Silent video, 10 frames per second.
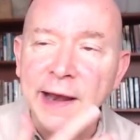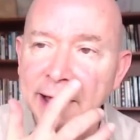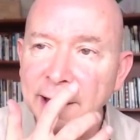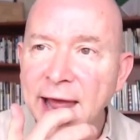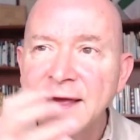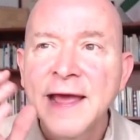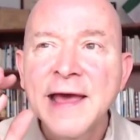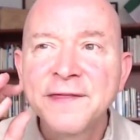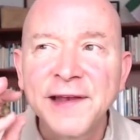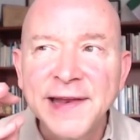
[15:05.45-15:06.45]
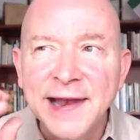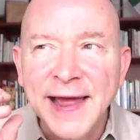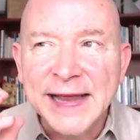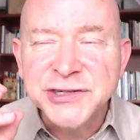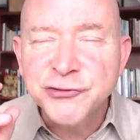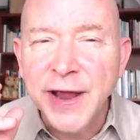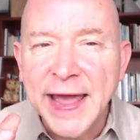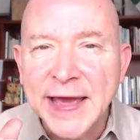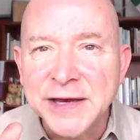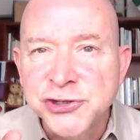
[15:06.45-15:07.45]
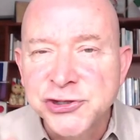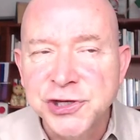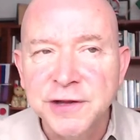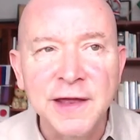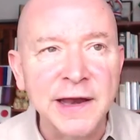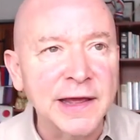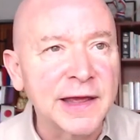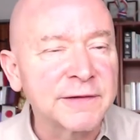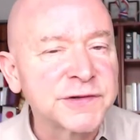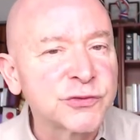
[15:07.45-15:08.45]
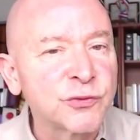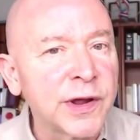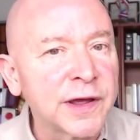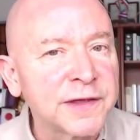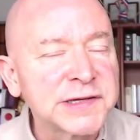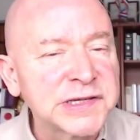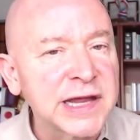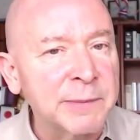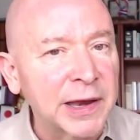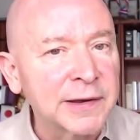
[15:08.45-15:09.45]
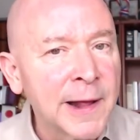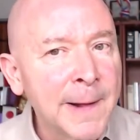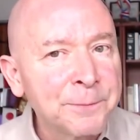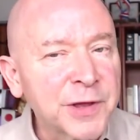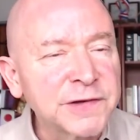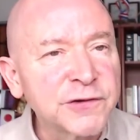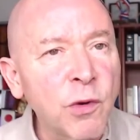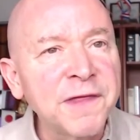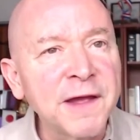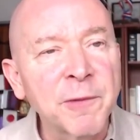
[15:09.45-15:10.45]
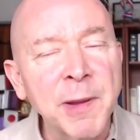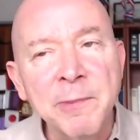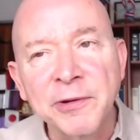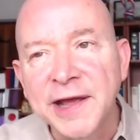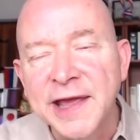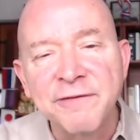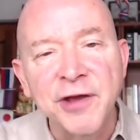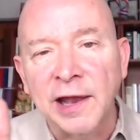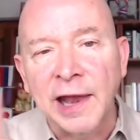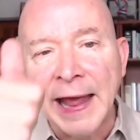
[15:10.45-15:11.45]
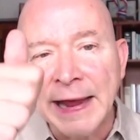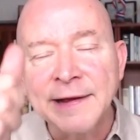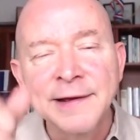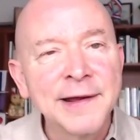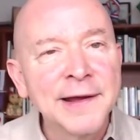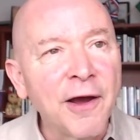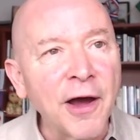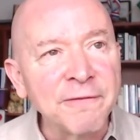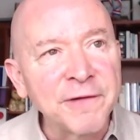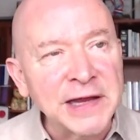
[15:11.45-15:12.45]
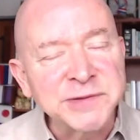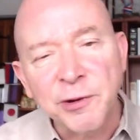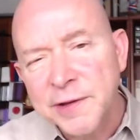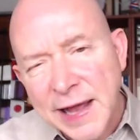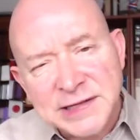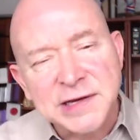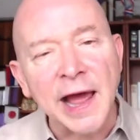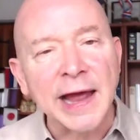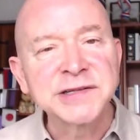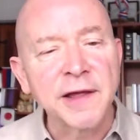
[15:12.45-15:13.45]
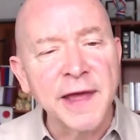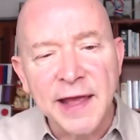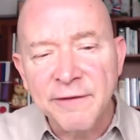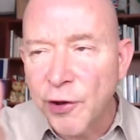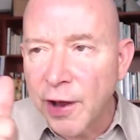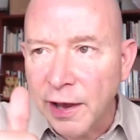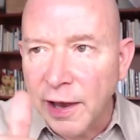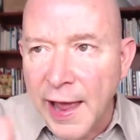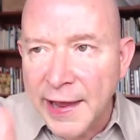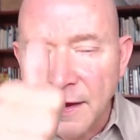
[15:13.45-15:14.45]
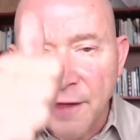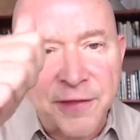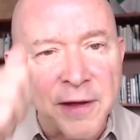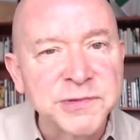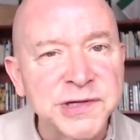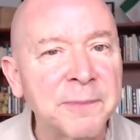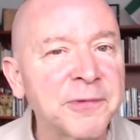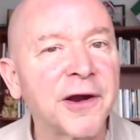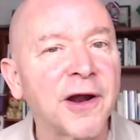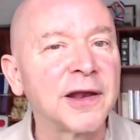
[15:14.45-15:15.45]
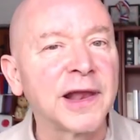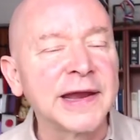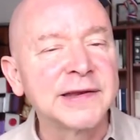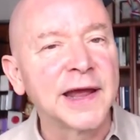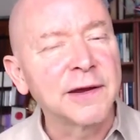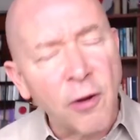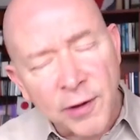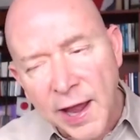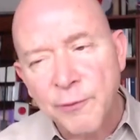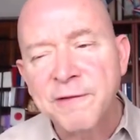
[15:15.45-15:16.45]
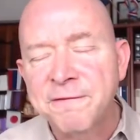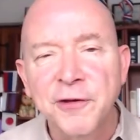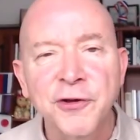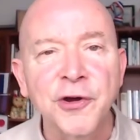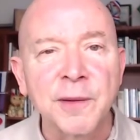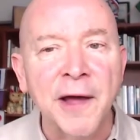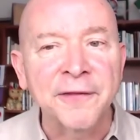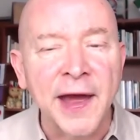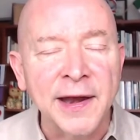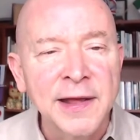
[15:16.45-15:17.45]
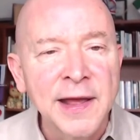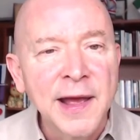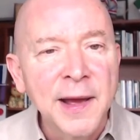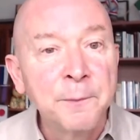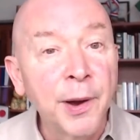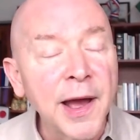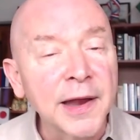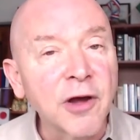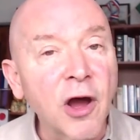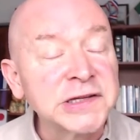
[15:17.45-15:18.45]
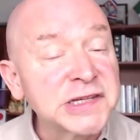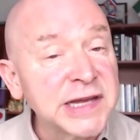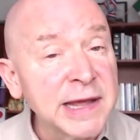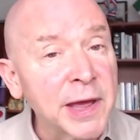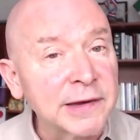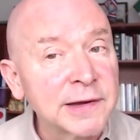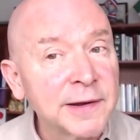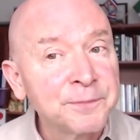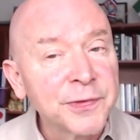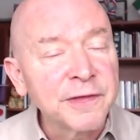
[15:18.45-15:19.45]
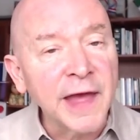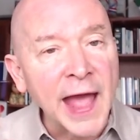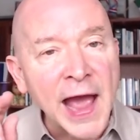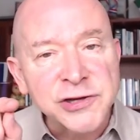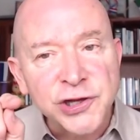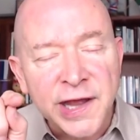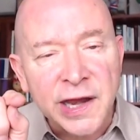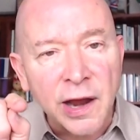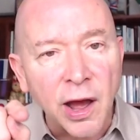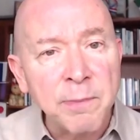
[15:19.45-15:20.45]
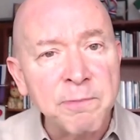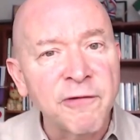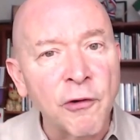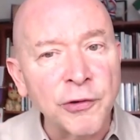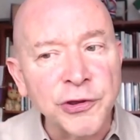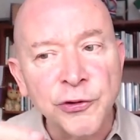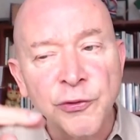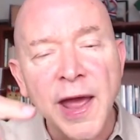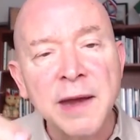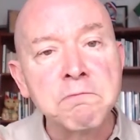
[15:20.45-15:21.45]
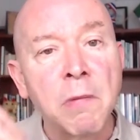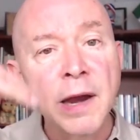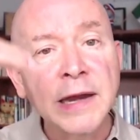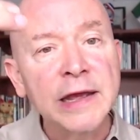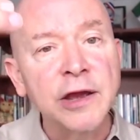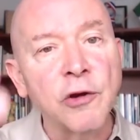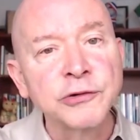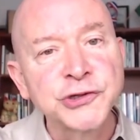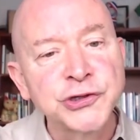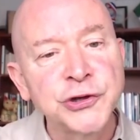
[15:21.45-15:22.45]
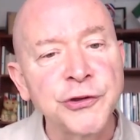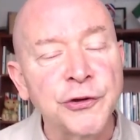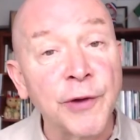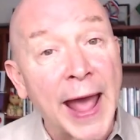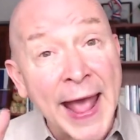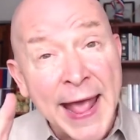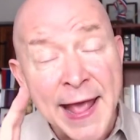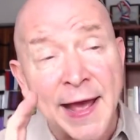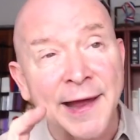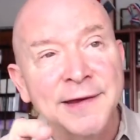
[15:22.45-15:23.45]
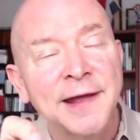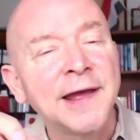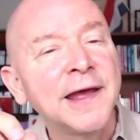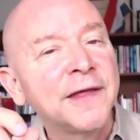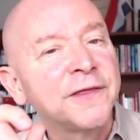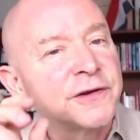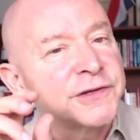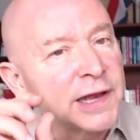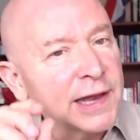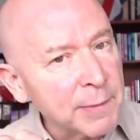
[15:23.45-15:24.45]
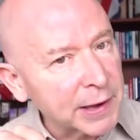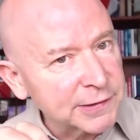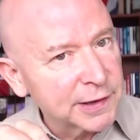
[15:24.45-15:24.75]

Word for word: And I like the little extra edge that it gives with Steemit, because it's one thing for people to give you a like on Facebook. That's nice. They give you a like and a thumbs up there on LinkedIn. Okay, we feel good about that. But on Steemit, they actually can upvote you and money goes to you, and there's a limit.